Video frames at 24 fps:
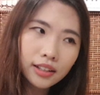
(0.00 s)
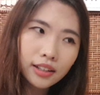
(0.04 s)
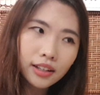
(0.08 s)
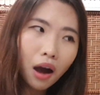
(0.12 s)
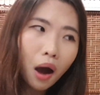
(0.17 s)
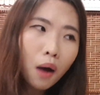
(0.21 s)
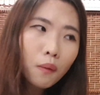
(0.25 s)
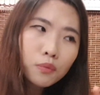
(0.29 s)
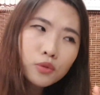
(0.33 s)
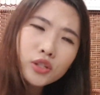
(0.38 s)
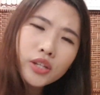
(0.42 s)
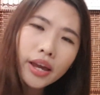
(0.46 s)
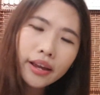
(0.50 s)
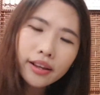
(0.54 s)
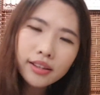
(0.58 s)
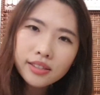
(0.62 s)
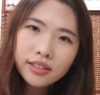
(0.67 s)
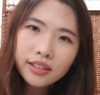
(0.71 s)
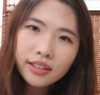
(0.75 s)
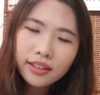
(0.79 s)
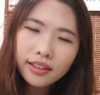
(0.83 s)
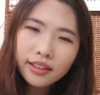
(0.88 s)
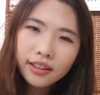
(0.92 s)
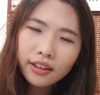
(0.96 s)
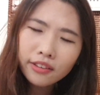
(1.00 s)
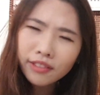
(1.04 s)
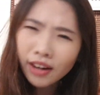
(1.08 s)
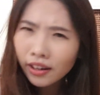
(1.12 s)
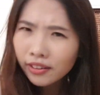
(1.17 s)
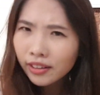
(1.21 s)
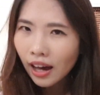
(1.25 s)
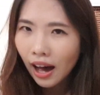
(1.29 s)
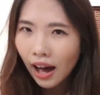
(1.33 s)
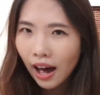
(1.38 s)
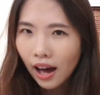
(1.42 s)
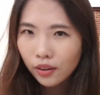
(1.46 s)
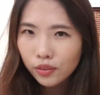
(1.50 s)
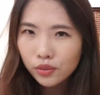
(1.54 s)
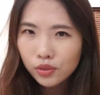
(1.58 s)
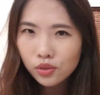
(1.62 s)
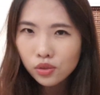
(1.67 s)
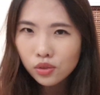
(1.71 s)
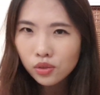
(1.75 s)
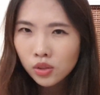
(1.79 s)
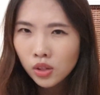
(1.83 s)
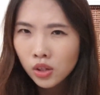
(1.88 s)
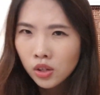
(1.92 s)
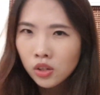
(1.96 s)
objects around our
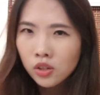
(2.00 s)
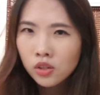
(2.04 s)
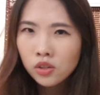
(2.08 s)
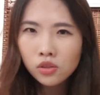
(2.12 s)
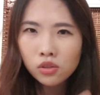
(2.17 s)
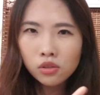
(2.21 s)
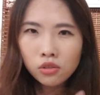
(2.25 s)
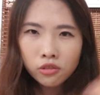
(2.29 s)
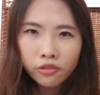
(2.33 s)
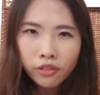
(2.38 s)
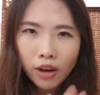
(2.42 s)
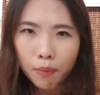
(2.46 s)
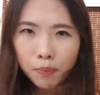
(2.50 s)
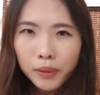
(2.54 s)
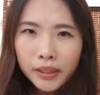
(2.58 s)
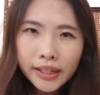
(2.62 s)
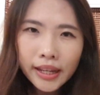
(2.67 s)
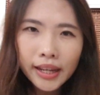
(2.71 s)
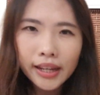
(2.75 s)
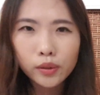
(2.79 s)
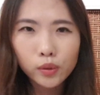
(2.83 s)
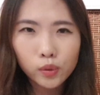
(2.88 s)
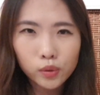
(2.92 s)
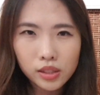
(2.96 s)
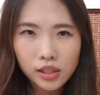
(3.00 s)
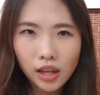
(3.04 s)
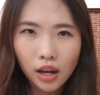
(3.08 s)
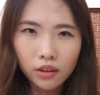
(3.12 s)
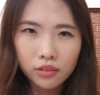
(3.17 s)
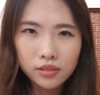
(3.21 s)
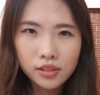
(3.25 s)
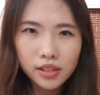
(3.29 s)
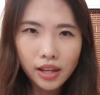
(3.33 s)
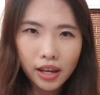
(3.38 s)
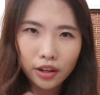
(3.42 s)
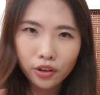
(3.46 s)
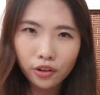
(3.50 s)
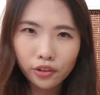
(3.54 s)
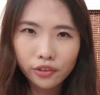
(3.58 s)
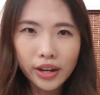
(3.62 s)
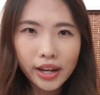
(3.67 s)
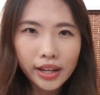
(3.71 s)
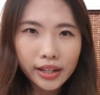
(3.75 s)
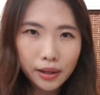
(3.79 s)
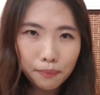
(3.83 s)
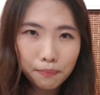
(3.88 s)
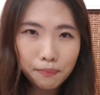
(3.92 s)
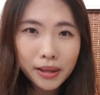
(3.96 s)
house to replicate those sounds and
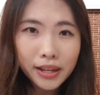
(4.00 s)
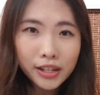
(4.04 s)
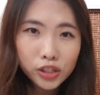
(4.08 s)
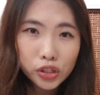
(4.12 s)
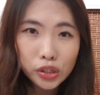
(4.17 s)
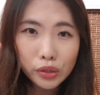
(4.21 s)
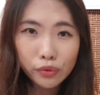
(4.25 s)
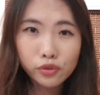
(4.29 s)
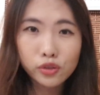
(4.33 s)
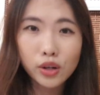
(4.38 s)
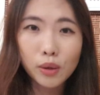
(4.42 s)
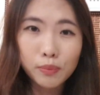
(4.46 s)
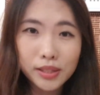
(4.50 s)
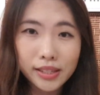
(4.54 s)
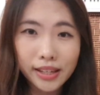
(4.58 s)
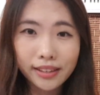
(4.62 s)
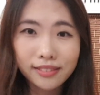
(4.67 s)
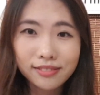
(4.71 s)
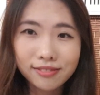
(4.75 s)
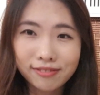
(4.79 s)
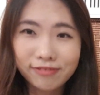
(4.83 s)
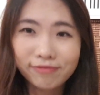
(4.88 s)
create a makeshift drum set.